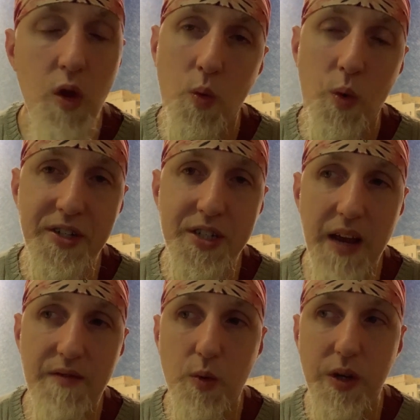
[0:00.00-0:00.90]
what's
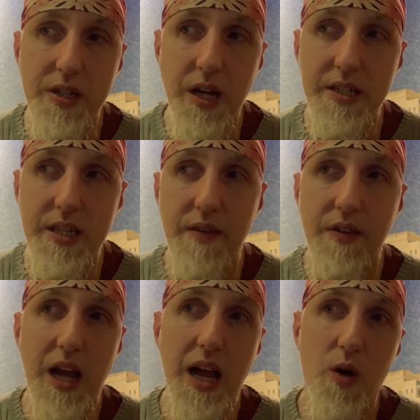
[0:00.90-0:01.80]
safe and what's not safe
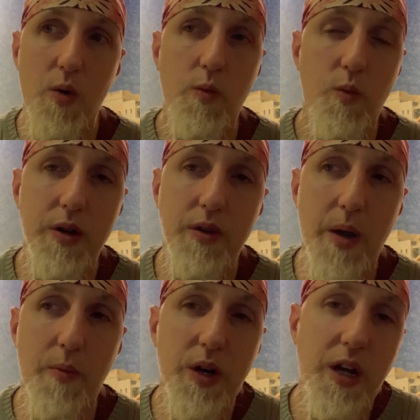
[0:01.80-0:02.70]
and how, what,
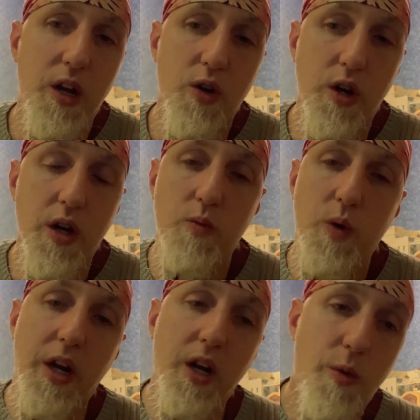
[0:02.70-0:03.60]
uh, what can go good,
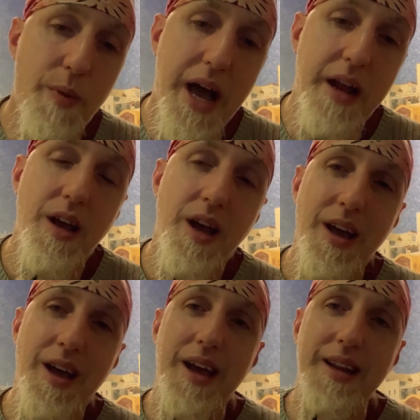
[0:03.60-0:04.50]
what can go bad.
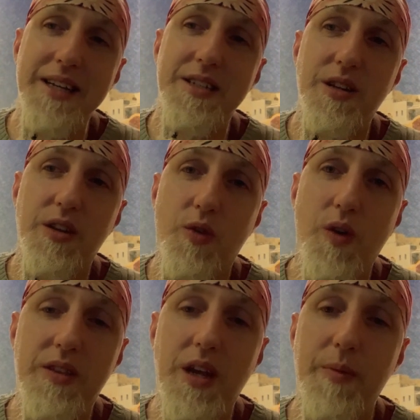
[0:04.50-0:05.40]
And that's the
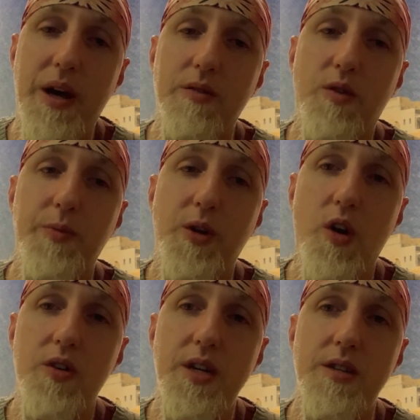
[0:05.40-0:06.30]
great thing about
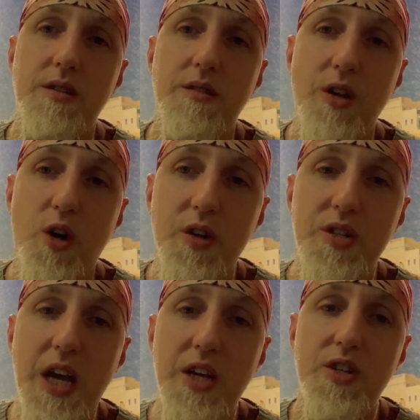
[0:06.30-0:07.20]
cryptocurrencies. The early
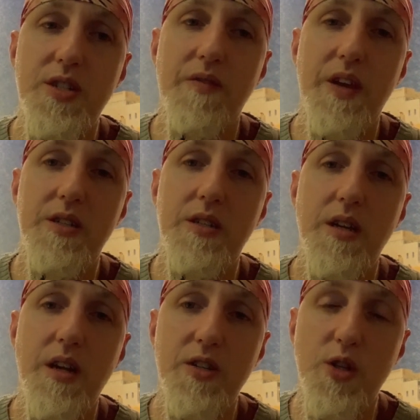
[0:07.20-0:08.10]
stages of this,
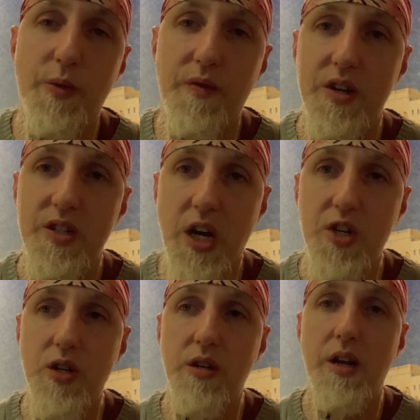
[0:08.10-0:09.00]
it's open for
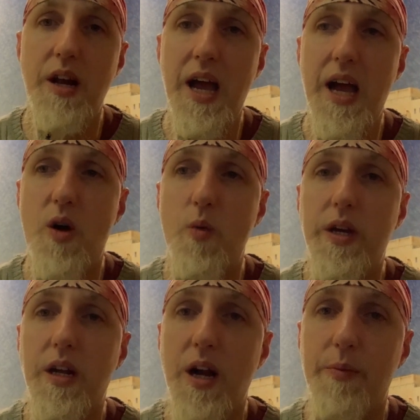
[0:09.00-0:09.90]
discussion and how we
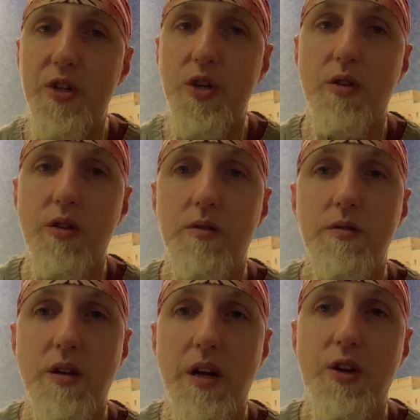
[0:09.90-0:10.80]
can help each other
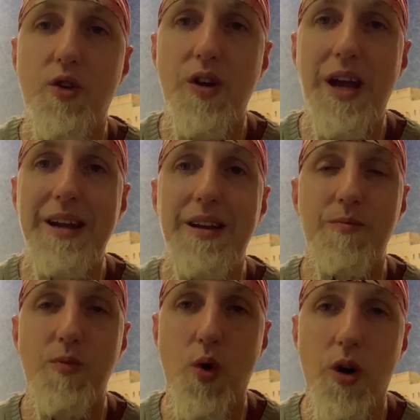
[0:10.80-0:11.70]
kind of create a
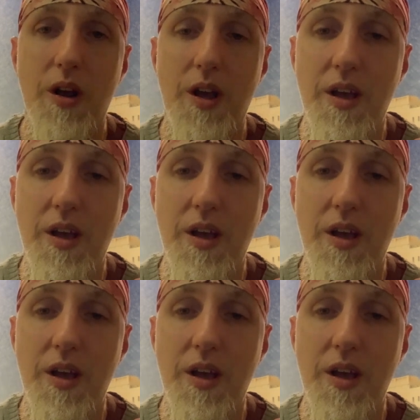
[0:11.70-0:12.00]
more